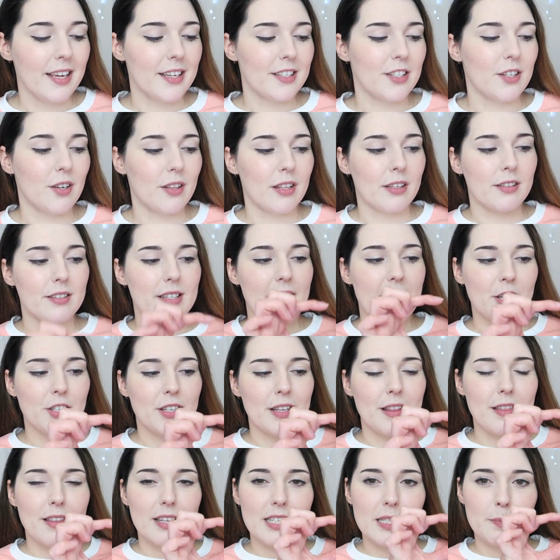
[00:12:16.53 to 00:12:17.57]
So there's
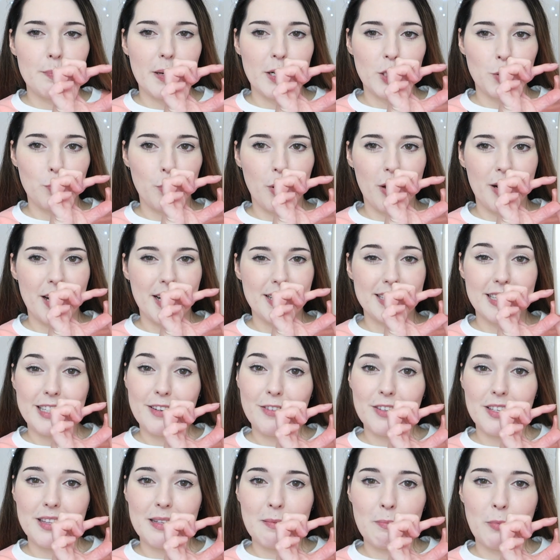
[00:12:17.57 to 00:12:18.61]
actually this much product
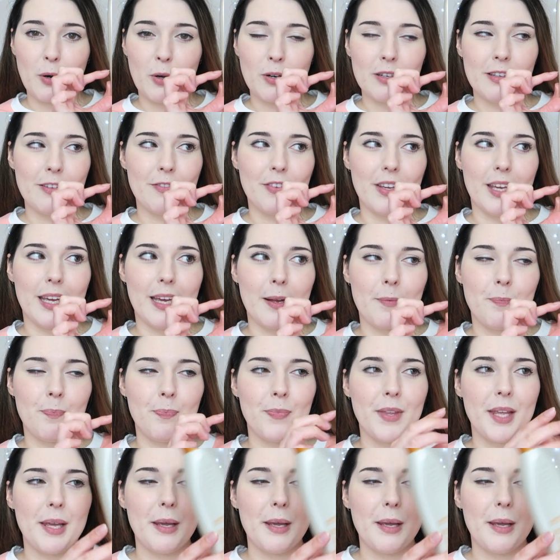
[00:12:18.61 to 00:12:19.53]
left in the bottle of here,